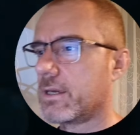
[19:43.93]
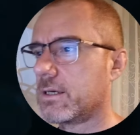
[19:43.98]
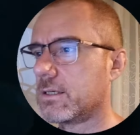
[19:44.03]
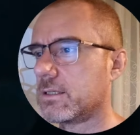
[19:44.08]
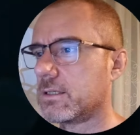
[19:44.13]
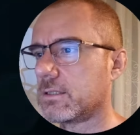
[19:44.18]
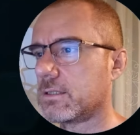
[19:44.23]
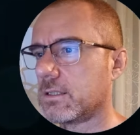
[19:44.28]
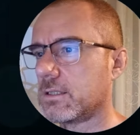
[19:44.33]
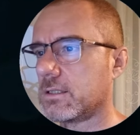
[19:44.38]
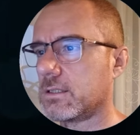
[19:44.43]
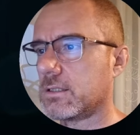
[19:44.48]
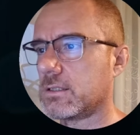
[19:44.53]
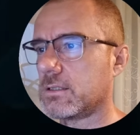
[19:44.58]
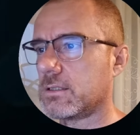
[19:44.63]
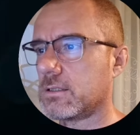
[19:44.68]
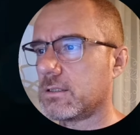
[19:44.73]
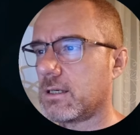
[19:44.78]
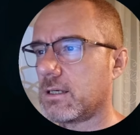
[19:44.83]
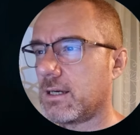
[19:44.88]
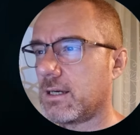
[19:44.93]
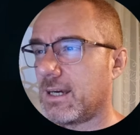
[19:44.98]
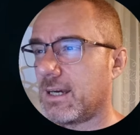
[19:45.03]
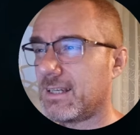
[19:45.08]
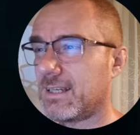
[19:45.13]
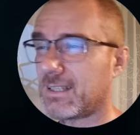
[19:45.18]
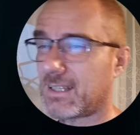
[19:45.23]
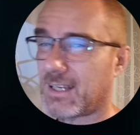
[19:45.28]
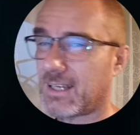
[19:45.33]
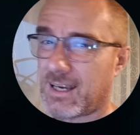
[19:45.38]

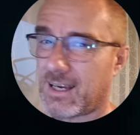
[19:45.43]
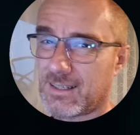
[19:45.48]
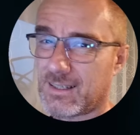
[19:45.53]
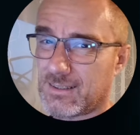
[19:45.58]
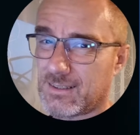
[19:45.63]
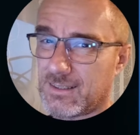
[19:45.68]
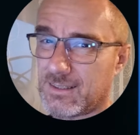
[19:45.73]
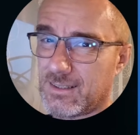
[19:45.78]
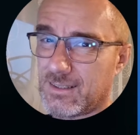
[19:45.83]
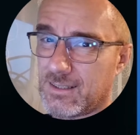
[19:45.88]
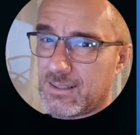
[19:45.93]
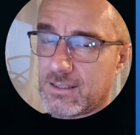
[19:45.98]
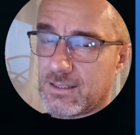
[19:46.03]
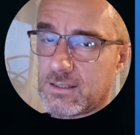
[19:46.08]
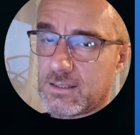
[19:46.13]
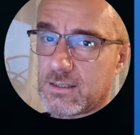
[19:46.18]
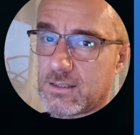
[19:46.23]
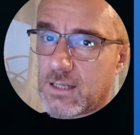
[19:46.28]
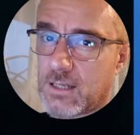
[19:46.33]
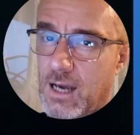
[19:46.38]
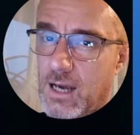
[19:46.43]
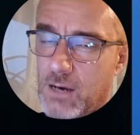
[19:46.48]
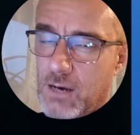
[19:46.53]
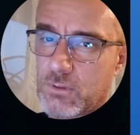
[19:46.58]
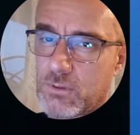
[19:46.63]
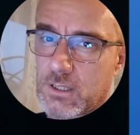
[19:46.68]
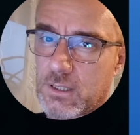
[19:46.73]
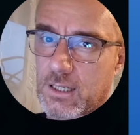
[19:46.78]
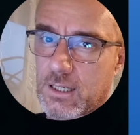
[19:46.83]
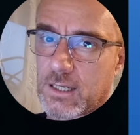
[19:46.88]
And in
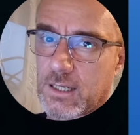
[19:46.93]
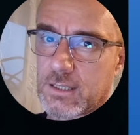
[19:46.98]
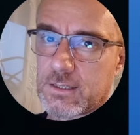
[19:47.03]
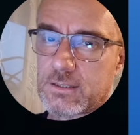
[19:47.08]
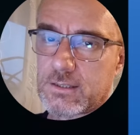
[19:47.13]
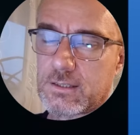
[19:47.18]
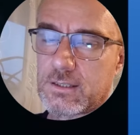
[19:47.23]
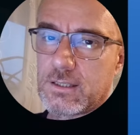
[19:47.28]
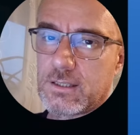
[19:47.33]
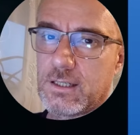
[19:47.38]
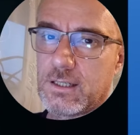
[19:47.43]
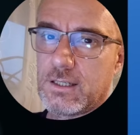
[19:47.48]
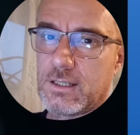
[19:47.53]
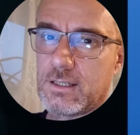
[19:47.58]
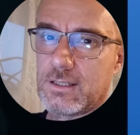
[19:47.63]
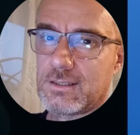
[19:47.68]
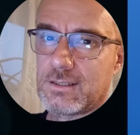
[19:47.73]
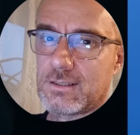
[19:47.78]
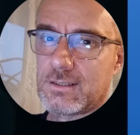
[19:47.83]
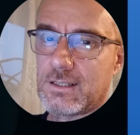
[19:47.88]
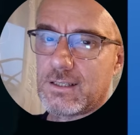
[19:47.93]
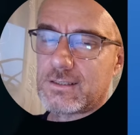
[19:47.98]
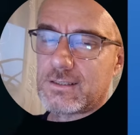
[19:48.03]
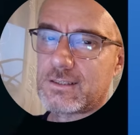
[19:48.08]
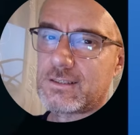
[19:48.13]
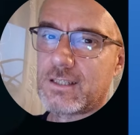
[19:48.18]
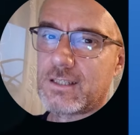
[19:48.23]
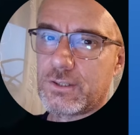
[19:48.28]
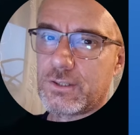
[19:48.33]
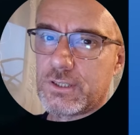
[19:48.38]
our case, that's
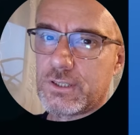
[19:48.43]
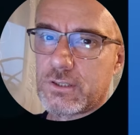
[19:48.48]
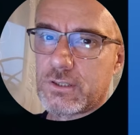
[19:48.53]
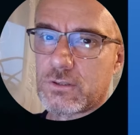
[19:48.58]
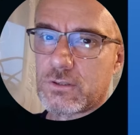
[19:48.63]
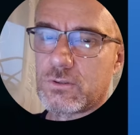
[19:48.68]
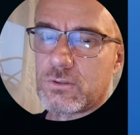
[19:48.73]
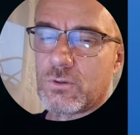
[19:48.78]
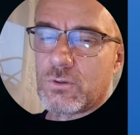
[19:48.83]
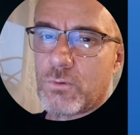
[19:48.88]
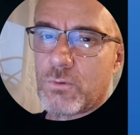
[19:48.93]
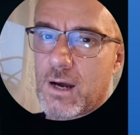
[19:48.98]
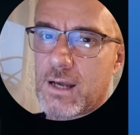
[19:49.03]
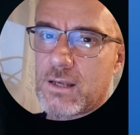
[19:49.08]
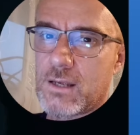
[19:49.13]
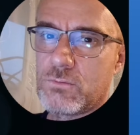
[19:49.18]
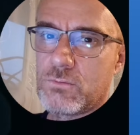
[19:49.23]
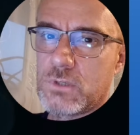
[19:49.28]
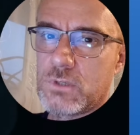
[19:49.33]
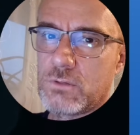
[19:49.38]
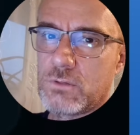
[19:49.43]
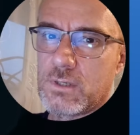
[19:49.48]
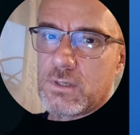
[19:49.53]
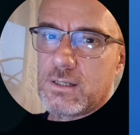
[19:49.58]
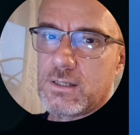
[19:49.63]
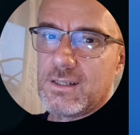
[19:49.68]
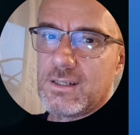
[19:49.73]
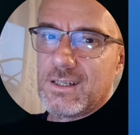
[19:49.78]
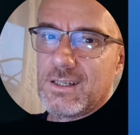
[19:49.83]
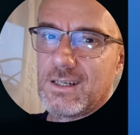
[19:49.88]
the reason why we
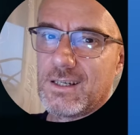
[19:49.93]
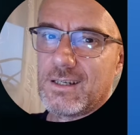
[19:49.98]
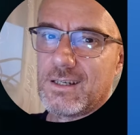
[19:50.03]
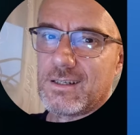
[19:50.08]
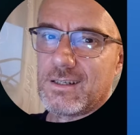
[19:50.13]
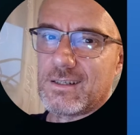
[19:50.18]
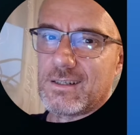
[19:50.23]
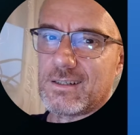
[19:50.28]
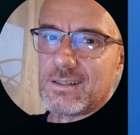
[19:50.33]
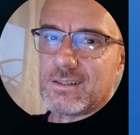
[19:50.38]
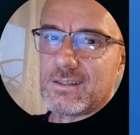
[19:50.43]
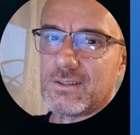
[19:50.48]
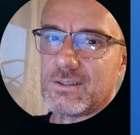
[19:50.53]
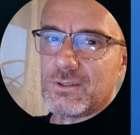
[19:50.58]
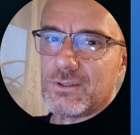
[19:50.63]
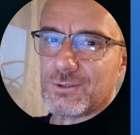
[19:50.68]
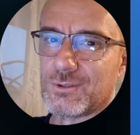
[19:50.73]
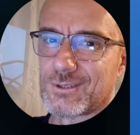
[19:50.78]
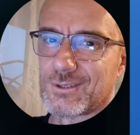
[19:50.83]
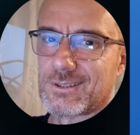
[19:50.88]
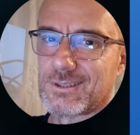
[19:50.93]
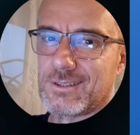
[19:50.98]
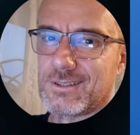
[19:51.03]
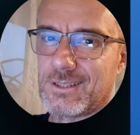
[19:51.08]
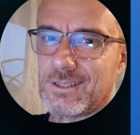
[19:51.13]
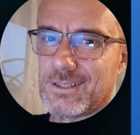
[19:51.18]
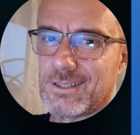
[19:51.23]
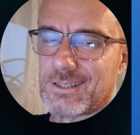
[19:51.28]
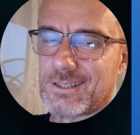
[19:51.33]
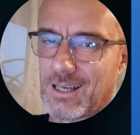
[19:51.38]
will use
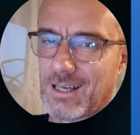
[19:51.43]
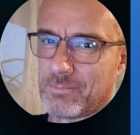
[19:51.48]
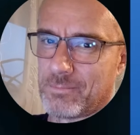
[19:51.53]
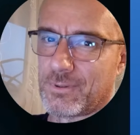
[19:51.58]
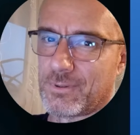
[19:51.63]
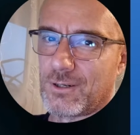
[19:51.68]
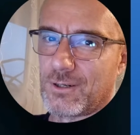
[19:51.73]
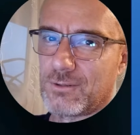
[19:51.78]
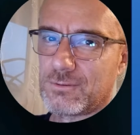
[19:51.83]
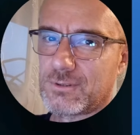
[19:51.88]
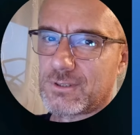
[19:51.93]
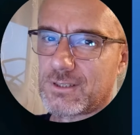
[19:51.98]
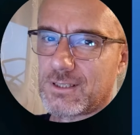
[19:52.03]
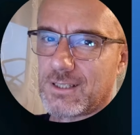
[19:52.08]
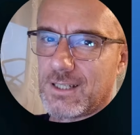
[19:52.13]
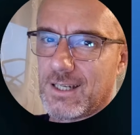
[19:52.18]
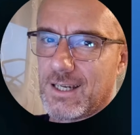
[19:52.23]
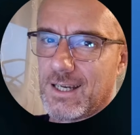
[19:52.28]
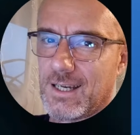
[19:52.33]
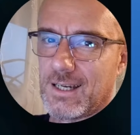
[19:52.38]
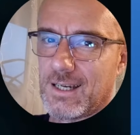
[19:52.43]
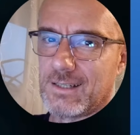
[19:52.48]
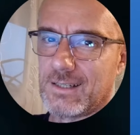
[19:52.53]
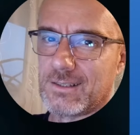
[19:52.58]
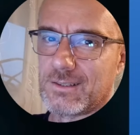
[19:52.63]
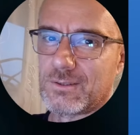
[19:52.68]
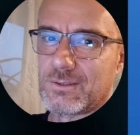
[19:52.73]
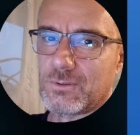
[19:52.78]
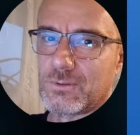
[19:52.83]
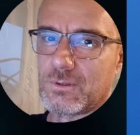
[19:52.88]
this approach,
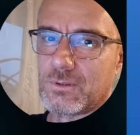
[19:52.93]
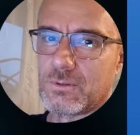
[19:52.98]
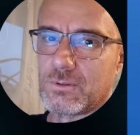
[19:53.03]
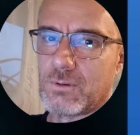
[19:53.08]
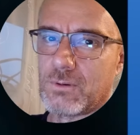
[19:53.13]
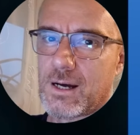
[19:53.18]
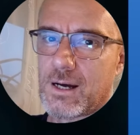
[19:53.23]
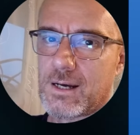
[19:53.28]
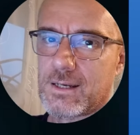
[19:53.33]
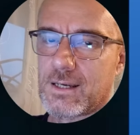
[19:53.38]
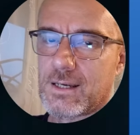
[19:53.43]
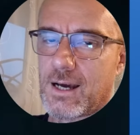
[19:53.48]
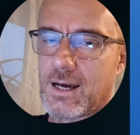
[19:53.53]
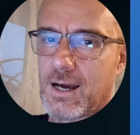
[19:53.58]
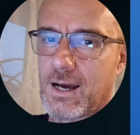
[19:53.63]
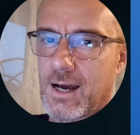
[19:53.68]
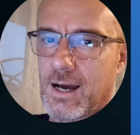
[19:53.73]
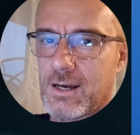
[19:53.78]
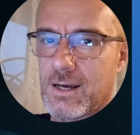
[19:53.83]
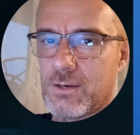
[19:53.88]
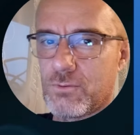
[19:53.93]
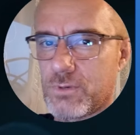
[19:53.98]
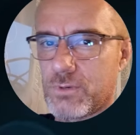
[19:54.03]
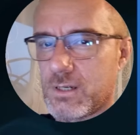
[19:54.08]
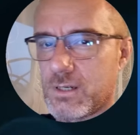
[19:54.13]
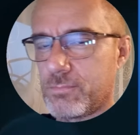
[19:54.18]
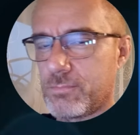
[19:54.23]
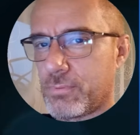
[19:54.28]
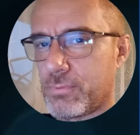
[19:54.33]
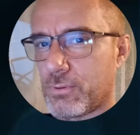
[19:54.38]
and why I
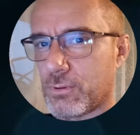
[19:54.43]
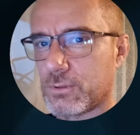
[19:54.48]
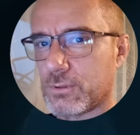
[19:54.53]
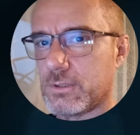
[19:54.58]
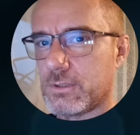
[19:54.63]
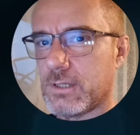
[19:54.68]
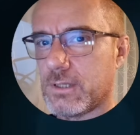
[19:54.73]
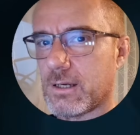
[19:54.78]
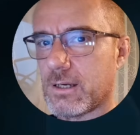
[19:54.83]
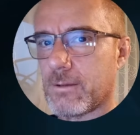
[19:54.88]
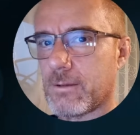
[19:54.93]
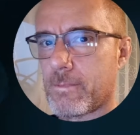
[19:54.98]
will put the